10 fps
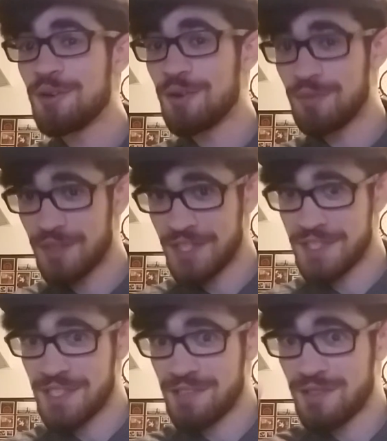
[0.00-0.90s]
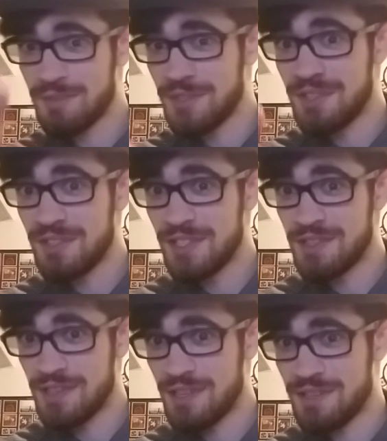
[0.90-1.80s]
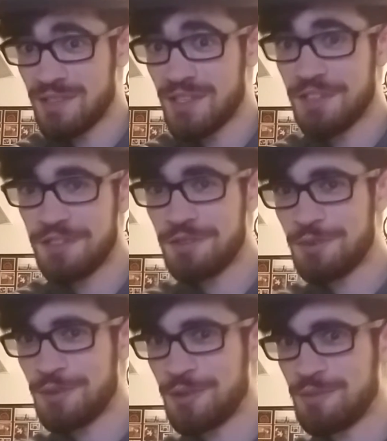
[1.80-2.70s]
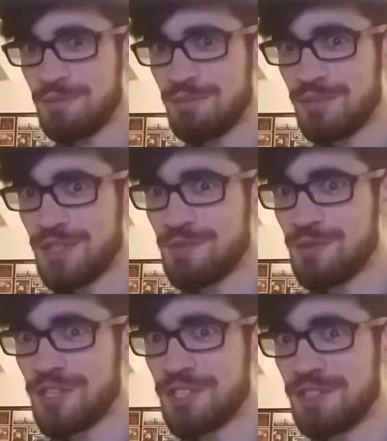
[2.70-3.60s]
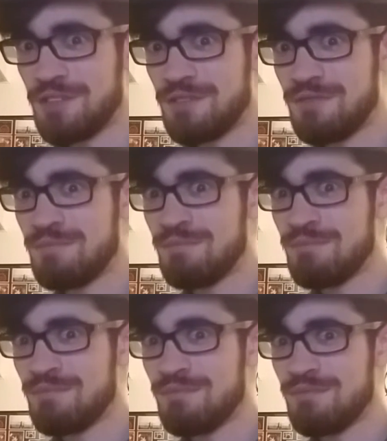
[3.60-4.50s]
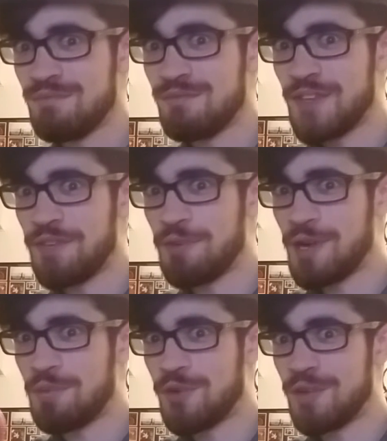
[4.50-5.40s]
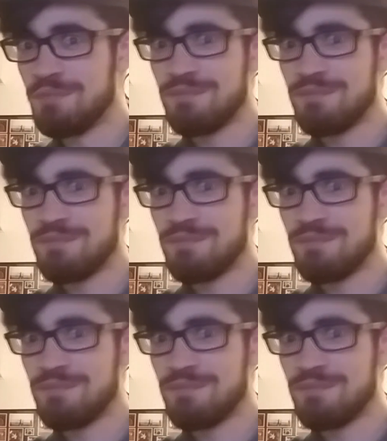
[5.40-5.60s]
Hopefully that's not something that's not in the second tutorial. Please watch it if you want more.